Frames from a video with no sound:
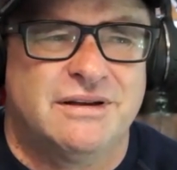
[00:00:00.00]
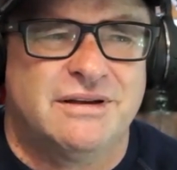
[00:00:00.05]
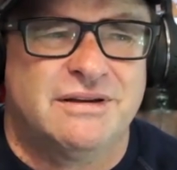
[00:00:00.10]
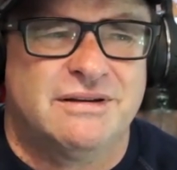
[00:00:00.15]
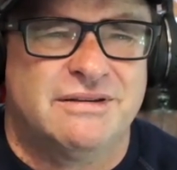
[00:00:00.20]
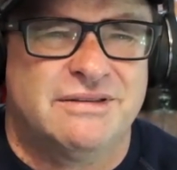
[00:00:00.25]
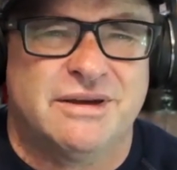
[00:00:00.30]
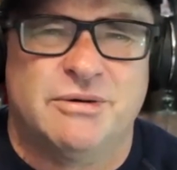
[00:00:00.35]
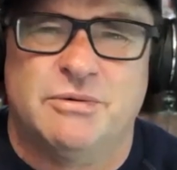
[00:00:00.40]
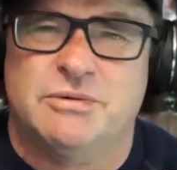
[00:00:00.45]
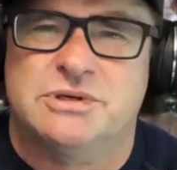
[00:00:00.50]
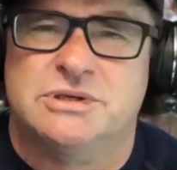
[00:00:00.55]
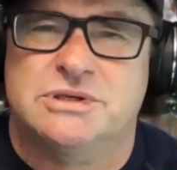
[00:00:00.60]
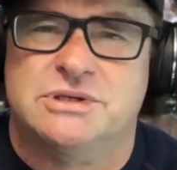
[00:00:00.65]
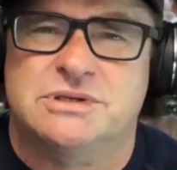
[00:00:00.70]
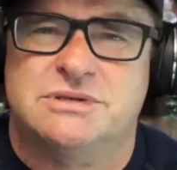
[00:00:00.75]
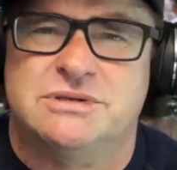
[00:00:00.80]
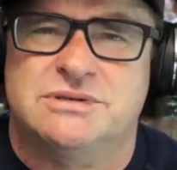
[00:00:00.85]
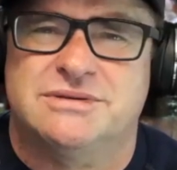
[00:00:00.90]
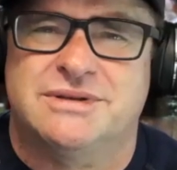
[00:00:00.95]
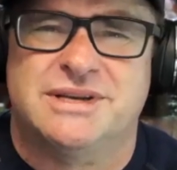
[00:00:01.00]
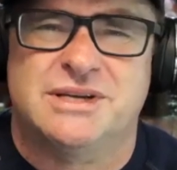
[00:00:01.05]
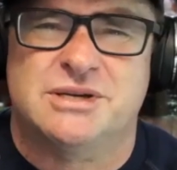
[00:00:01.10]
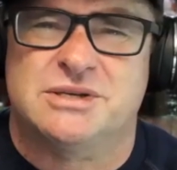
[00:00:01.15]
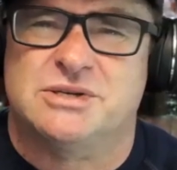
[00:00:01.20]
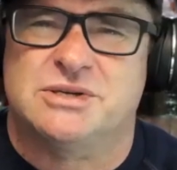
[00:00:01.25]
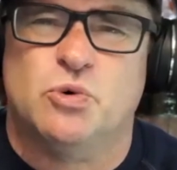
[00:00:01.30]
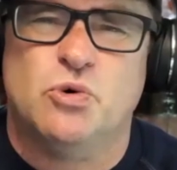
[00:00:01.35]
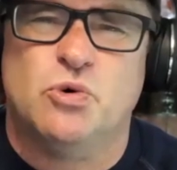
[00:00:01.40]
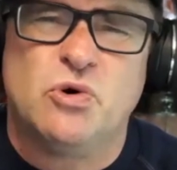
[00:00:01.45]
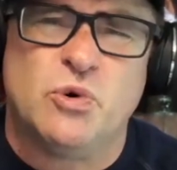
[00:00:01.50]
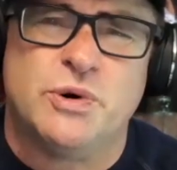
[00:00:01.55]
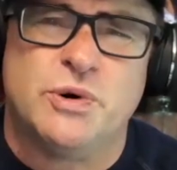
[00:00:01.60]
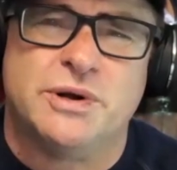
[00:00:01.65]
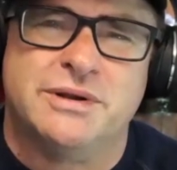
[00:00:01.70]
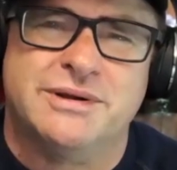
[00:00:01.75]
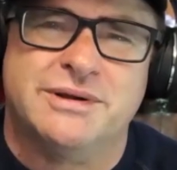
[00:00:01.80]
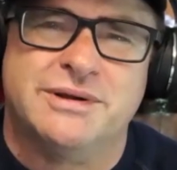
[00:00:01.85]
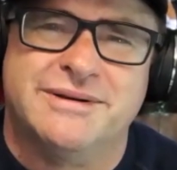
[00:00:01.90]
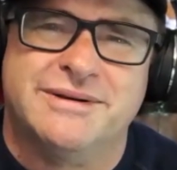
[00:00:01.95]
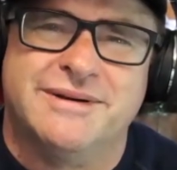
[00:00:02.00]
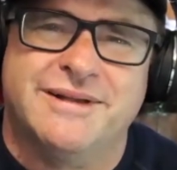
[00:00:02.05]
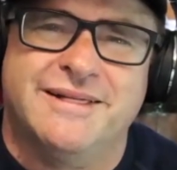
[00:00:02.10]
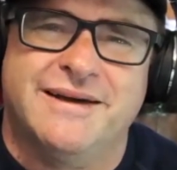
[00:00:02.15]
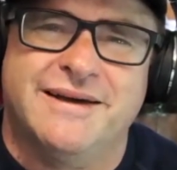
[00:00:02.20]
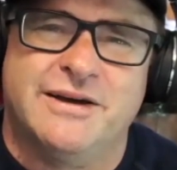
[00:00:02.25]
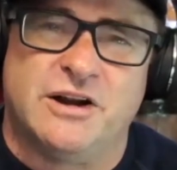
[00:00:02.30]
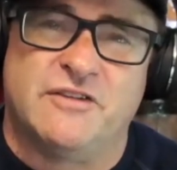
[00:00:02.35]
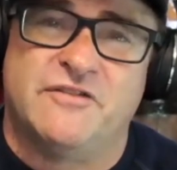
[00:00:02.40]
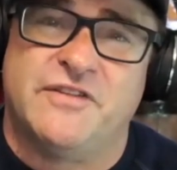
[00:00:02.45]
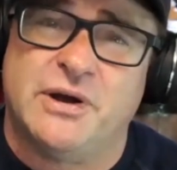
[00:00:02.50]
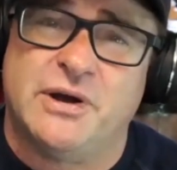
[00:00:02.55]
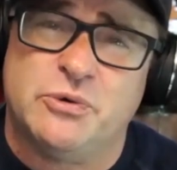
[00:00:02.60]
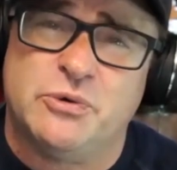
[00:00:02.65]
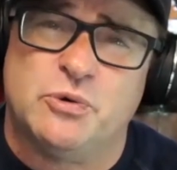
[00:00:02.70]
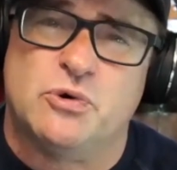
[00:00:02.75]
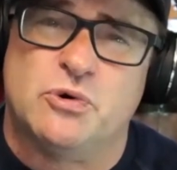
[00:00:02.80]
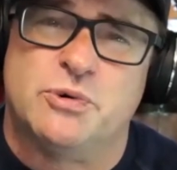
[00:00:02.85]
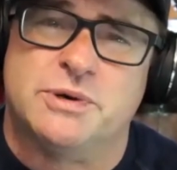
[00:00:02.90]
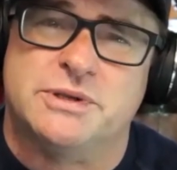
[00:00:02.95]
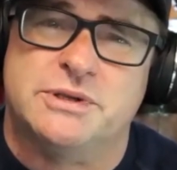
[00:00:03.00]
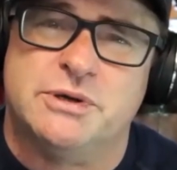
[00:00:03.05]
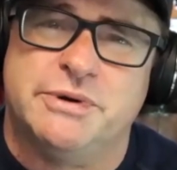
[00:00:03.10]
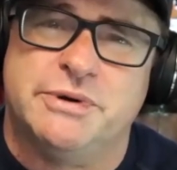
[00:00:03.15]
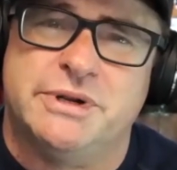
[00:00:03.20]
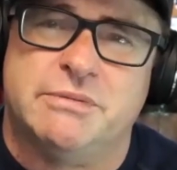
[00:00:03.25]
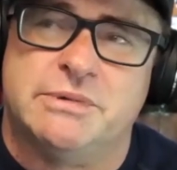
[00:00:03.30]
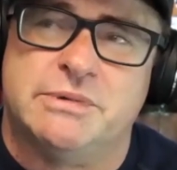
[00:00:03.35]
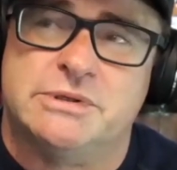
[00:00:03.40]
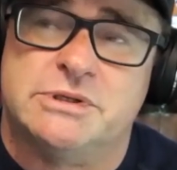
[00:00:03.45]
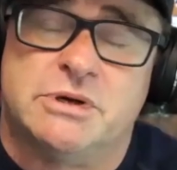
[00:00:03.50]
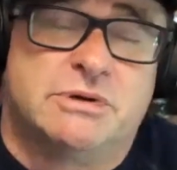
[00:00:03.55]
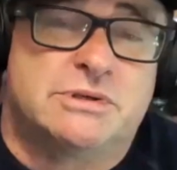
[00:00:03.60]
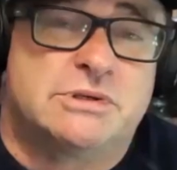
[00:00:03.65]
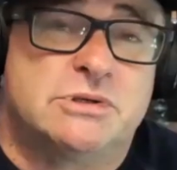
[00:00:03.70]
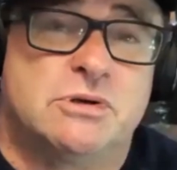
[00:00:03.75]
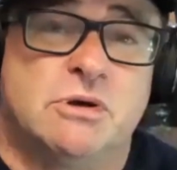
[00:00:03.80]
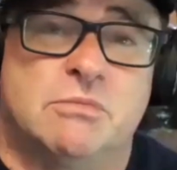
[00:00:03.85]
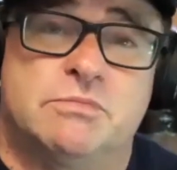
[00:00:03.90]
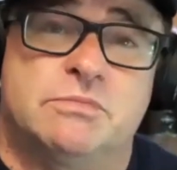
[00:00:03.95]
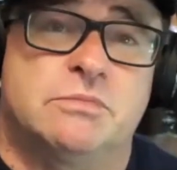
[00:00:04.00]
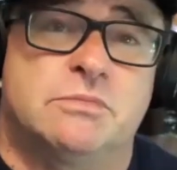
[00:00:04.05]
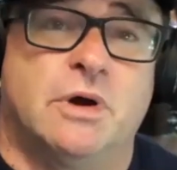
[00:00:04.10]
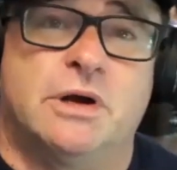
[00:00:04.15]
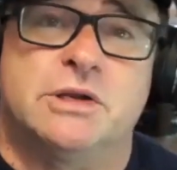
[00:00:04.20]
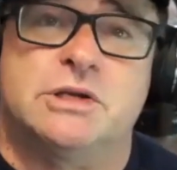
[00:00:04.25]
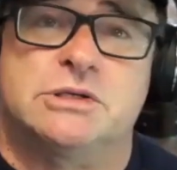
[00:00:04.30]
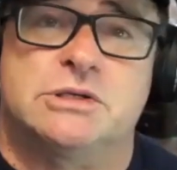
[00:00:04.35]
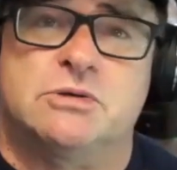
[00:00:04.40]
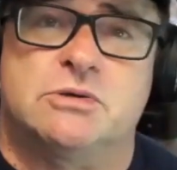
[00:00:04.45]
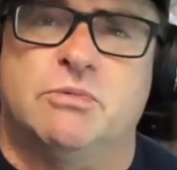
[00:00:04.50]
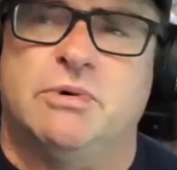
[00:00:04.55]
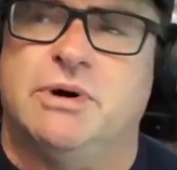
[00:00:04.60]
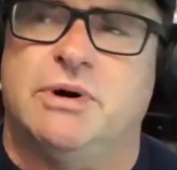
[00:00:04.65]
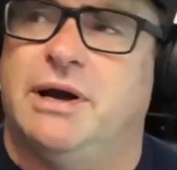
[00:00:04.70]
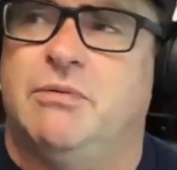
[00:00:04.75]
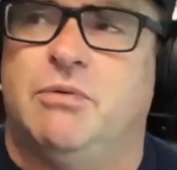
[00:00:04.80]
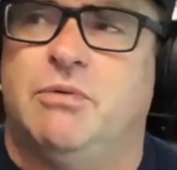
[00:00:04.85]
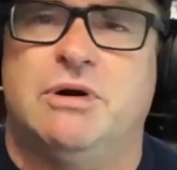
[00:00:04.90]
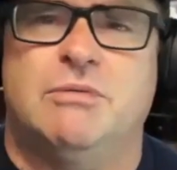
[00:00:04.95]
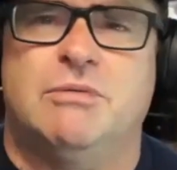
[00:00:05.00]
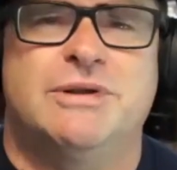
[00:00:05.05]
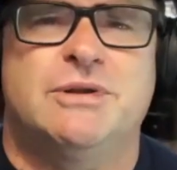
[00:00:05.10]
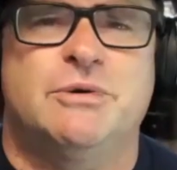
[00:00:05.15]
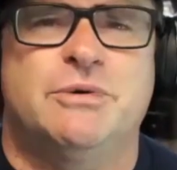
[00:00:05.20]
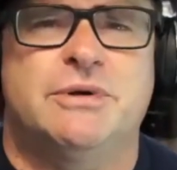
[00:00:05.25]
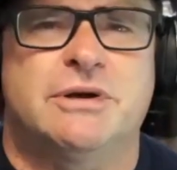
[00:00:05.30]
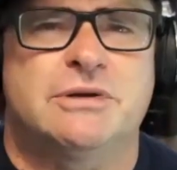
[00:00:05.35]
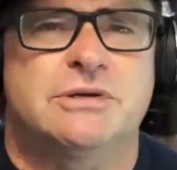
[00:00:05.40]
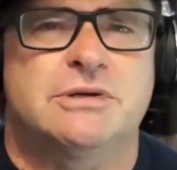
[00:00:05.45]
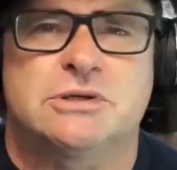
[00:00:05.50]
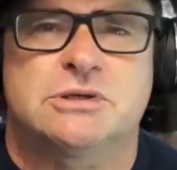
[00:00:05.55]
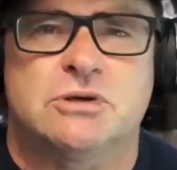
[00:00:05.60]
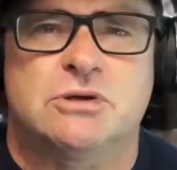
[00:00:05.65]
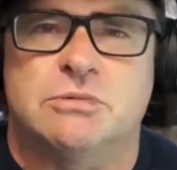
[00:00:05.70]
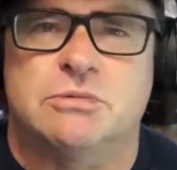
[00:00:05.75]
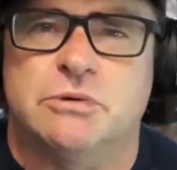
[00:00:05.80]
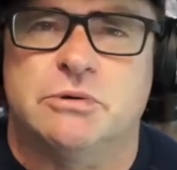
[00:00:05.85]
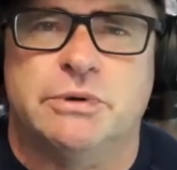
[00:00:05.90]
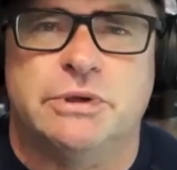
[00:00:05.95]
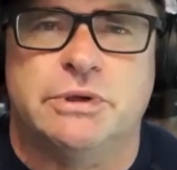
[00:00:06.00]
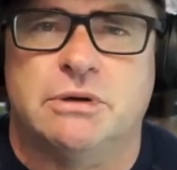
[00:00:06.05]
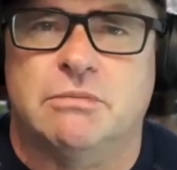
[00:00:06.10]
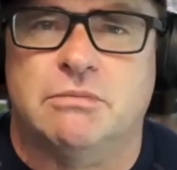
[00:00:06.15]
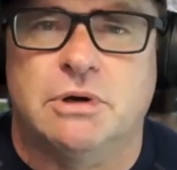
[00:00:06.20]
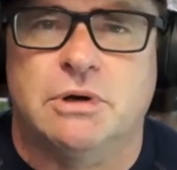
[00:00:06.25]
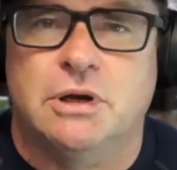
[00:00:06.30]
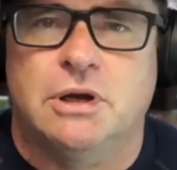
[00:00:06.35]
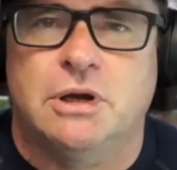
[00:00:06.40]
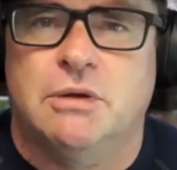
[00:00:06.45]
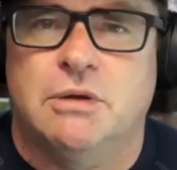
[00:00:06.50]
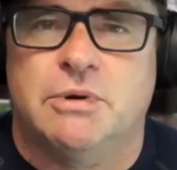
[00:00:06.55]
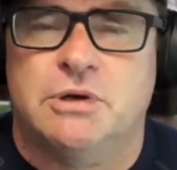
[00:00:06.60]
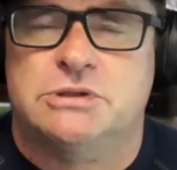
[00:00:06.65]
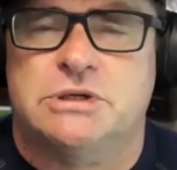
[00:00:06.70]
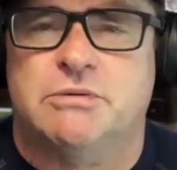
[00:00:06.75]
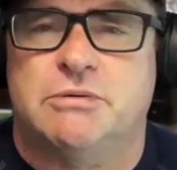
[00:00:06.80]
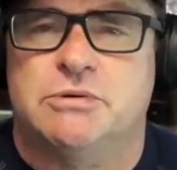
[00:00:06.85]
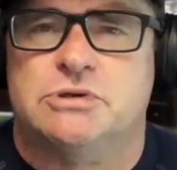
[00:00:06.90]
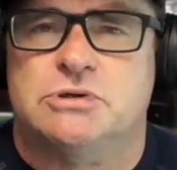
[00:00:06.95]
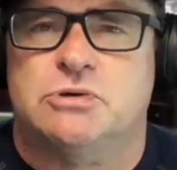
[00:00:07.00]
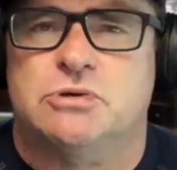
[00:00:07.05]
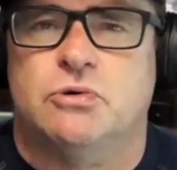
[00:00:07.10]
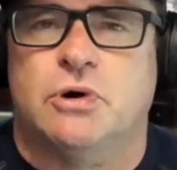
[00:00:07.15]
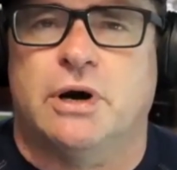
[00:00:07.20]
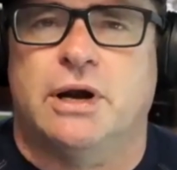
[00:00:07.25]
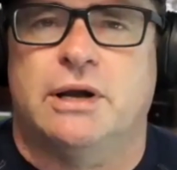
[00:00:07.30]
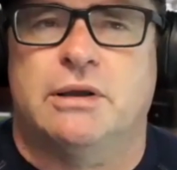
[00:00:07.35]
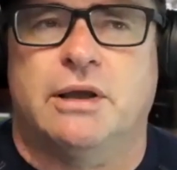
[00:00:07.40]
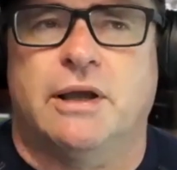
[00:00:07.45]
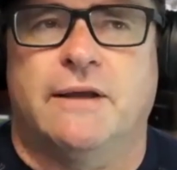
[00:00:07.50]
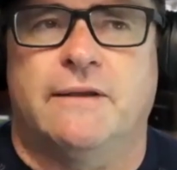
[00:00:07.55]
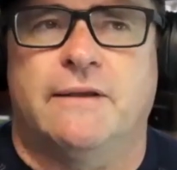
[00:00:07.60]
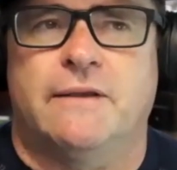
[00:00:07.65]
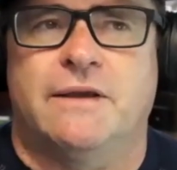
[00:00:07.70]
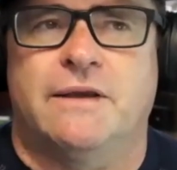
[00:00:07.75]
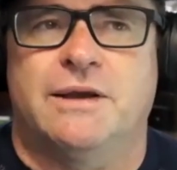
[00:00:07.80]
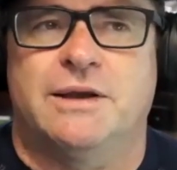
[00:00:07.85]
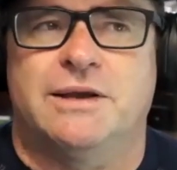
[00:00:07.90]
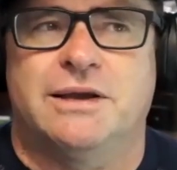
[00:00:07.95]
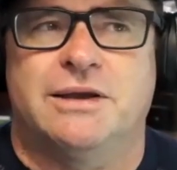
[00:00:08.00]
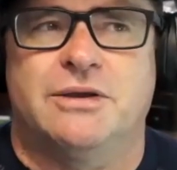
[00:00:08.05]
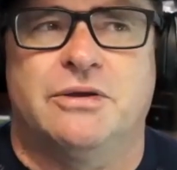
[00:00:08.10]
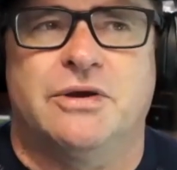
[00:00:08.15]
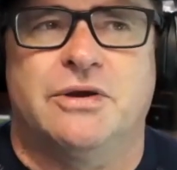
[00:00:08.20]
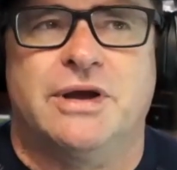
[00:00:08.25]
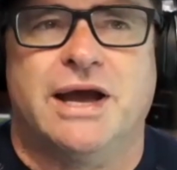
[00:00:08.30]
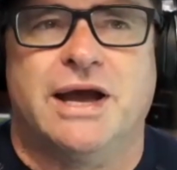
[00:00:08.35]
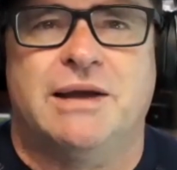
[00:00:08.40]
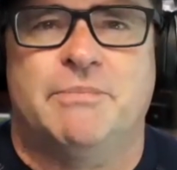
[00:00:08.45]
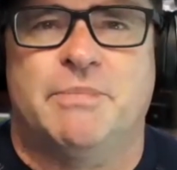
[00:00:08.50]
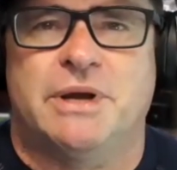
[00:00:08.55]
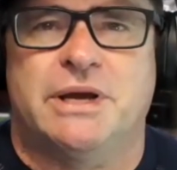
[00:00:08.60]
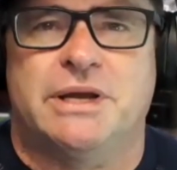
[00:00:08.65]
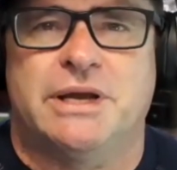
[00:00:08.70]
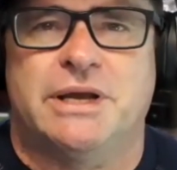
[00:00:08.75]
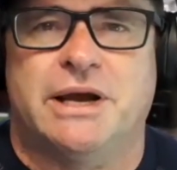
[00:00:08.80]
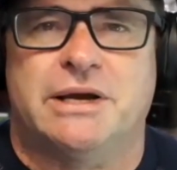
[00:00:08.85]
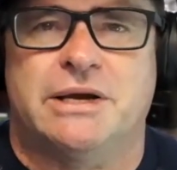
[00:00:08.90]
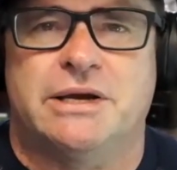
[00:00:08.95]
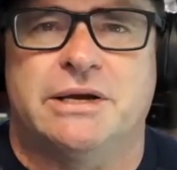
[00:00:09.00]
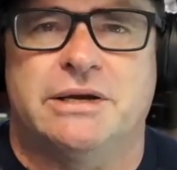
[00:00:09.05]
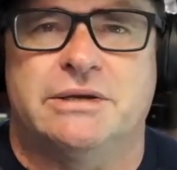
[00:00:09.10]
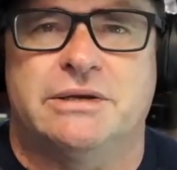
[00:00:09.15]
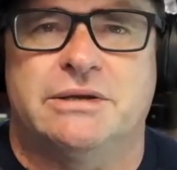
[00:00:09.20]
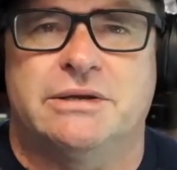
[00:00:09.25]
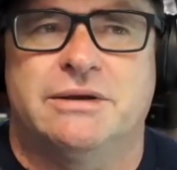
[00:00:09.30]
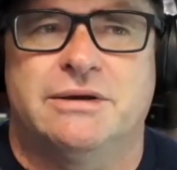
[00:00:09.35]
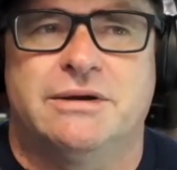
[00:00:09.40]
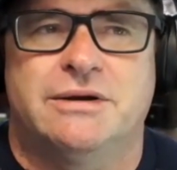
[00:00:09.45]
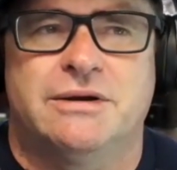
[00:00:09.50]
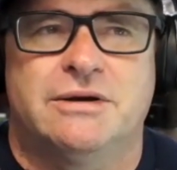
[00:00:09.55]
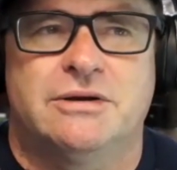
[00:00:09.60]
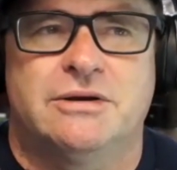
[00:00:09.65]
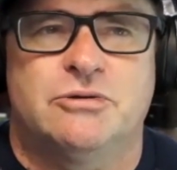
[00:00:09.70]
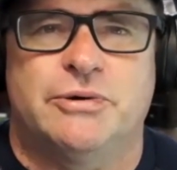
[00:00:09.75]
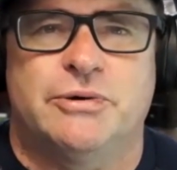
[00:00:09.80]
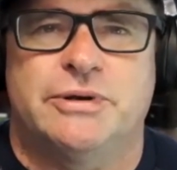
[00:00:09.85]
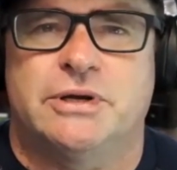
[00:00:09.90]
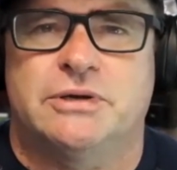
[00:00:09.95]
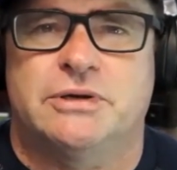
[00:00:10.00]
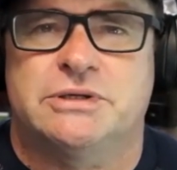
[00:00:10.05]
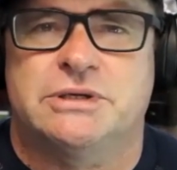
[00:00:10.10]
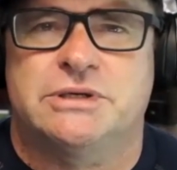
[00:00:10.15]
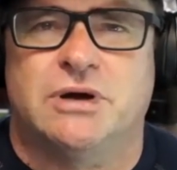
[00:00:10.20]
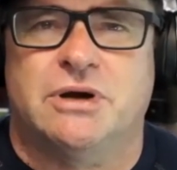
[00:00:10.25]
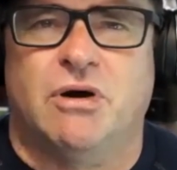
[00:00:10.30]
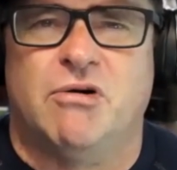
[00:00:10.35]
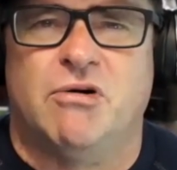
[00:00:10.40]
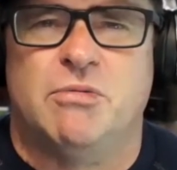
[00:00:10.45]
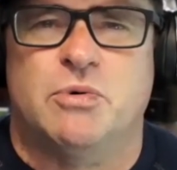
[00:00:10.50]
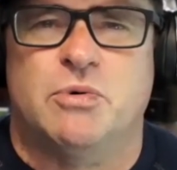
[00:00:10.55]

they're just awkward. And I felt awkward doing them. And so I stopped. I just thought, well, hey, what am I doing? I just stopped doing them because they were just, you can't be a young kid doing those horrible